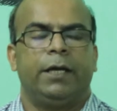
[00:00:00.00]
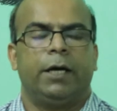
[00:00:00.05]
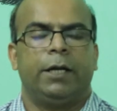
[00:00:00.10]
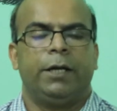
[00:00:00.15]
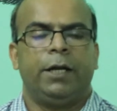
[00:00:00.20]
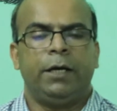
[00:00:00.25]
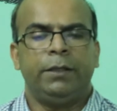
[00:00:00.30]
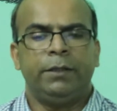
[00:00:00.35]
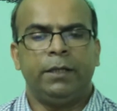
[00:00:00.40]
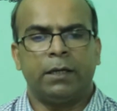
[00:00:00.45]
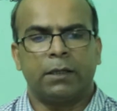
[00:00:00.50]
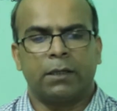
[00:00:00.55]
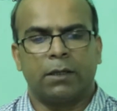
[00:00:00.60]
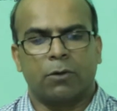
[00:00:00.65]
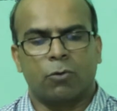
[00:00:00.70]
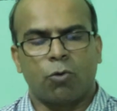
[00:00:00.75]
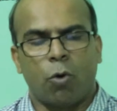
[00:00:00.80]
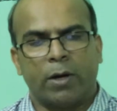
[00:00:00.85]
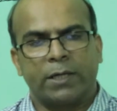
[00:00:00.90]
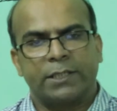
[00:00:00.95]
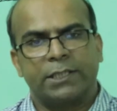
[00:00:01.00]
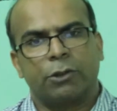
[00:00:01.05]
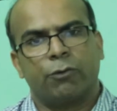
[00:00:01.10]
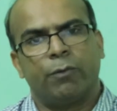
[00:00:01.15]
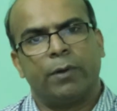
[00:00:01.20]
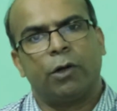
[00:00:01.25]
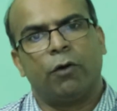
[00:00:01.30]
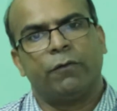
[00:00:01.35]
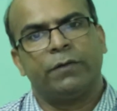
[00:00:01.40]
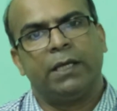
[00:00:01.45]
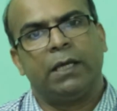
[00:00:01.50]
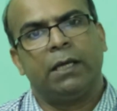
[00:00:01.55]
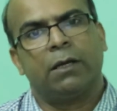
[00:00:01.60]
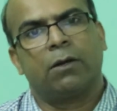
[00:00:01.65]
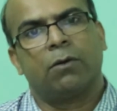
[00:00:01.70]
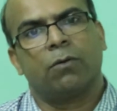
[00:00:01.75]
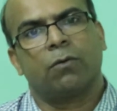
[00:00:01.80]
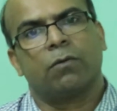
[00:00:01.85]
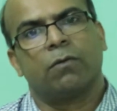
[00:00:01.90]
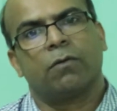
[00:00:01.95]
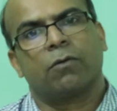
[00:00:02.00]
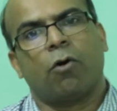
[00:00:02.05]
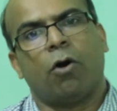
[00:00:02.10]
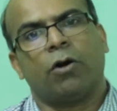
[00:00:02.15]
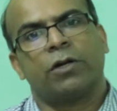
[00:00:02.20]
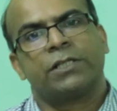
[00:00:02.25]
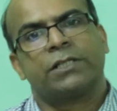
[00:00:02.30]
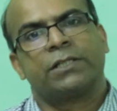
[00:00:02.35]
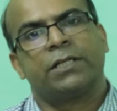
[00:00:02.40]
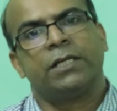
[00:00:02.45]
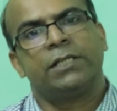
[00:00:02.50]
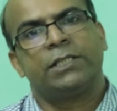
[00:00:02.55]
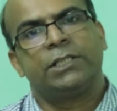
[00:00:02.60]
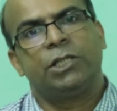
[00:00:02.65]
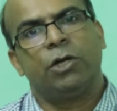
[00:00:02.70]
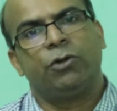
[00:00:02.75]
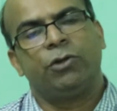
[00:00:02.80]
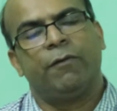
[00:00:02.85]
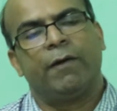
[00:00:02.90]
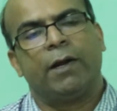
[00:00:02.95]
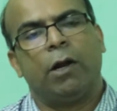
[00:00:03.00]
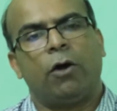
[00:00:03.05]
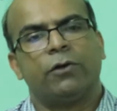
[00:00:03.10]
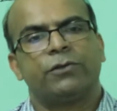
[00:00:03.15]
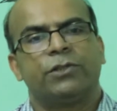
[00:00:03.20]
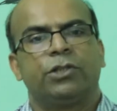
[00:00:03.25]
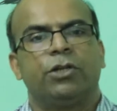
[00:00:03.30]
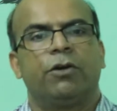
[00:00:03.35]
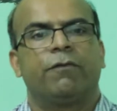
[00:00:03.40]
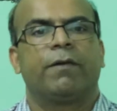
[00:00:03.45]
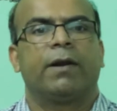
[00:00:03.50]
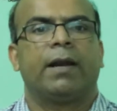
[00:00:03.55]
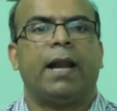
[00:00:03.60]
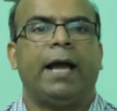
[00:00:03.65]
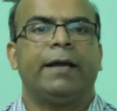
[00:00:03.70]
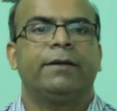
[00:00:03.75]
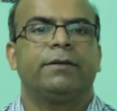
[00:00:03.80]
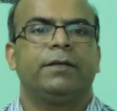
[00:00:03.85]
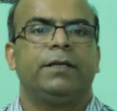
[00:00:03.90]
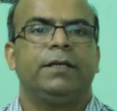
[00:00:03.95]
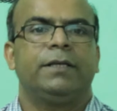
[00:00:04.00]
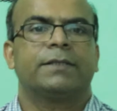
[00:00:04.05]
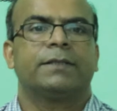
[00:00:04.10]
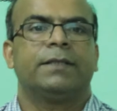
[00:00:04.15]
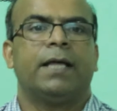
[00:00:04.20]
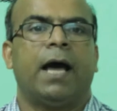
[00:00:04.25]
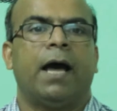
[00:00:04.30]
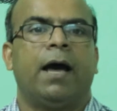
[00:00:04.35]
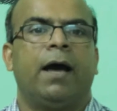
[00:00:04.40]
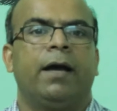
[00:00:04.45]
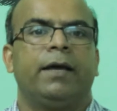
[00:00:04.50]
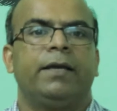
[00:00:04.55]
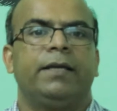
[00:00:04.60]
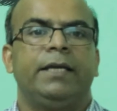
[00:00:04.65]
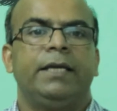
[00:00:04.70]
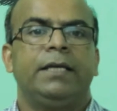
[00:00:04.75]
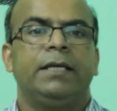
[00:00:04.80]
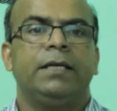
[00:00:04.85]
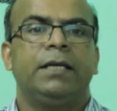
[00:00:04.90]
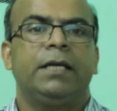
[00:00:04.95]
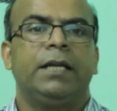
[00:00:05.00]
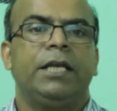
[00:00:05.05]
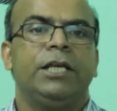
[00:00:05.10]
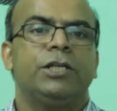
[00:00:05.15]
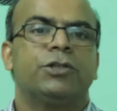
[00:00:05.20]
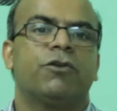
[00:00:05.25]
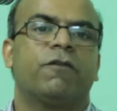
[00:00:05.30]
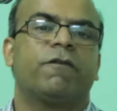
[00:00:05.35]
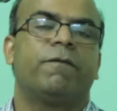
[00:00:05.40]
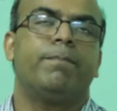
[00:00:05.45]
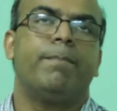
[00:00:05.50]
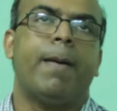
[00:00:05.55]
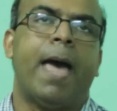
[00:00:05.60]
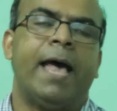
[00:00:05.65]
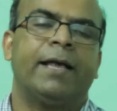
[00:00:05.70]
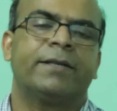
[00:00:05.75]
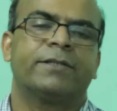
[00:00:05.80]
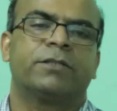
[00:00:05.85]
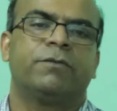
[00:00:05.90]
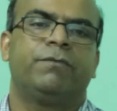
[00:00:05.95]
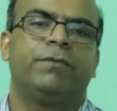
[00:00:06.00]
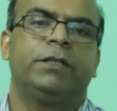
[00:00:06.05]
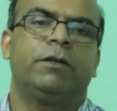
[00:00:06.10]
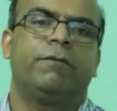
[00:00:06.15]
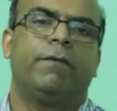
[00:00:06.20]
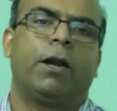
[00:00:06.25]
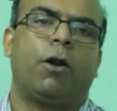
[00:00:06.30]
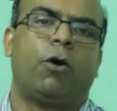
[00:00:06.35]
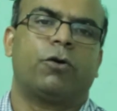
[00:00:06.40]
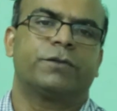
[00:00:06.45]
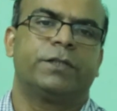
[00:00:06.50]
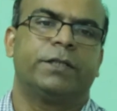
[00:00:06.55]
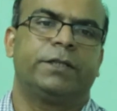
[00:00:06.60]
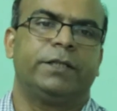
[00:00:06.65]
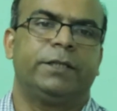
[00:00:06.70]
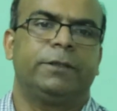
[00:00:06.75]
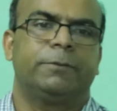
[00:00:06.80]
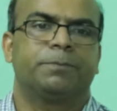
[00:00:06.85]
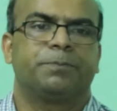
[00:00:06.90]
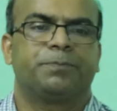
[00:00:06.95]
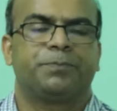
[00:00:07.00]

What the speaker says: Another consequence of the constancy of the velocity of light is the increase of mass with velocity.